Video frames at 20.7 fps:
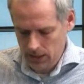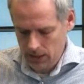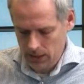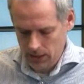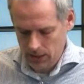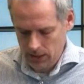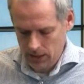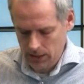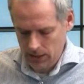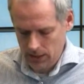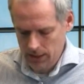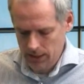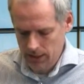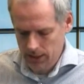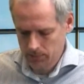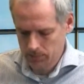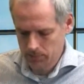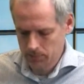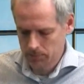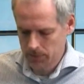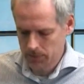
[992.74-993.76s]

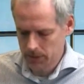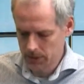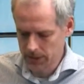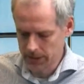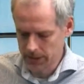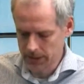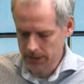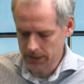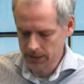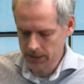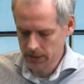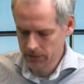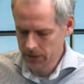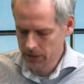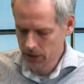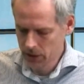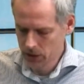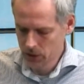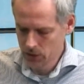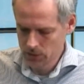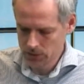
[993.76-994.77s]
Okay, there we
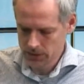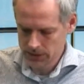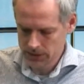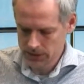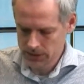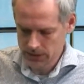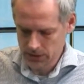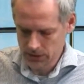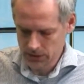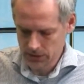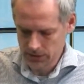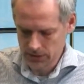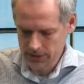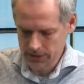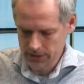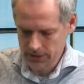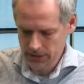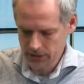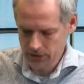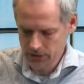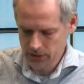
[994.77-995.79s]
go. So the test
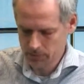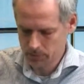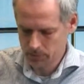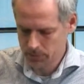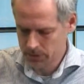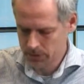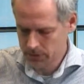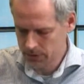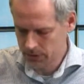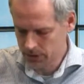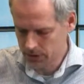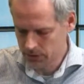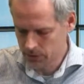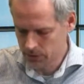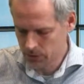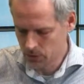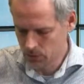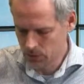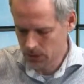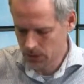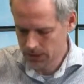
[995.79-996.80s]
strip, just for
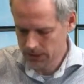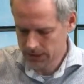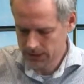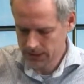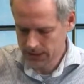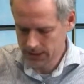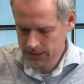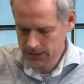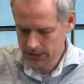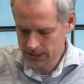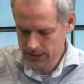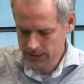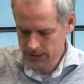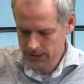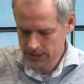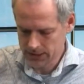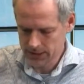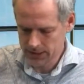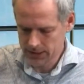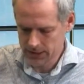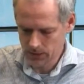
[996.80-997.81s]
1 second in
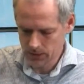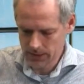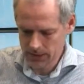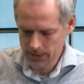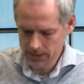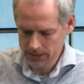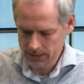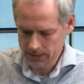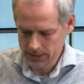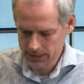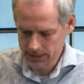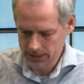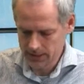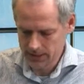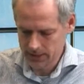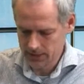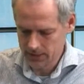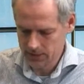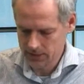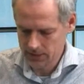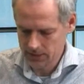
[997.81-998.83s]
the water, and
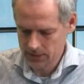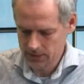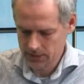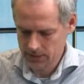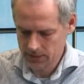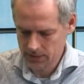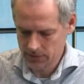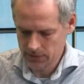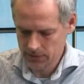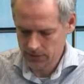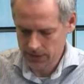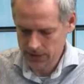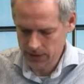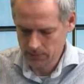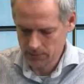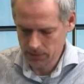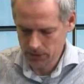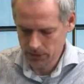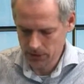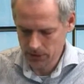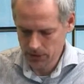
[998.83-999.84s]
we tap
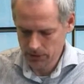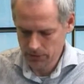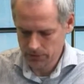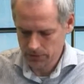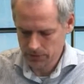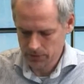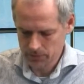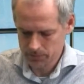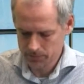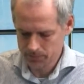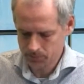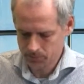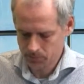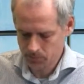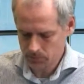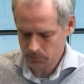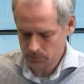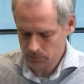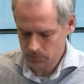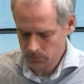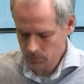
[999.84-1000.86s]
it off
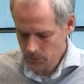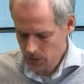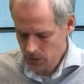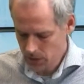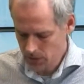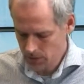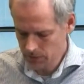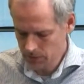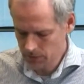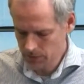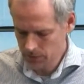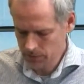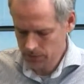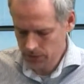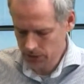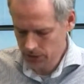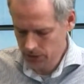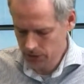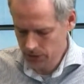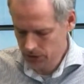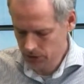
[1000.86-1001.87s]

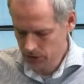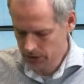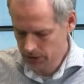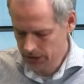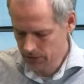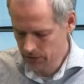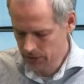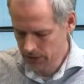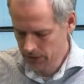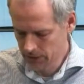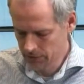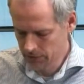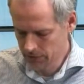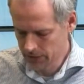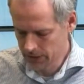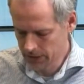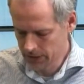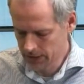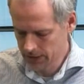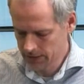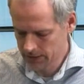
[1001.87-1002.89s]
just to get rid of
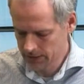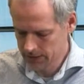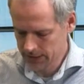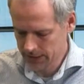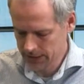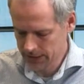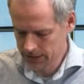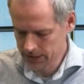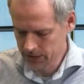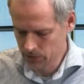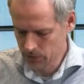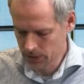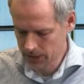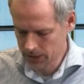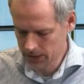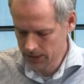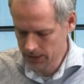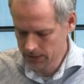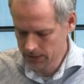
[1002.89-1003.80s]
the excess water.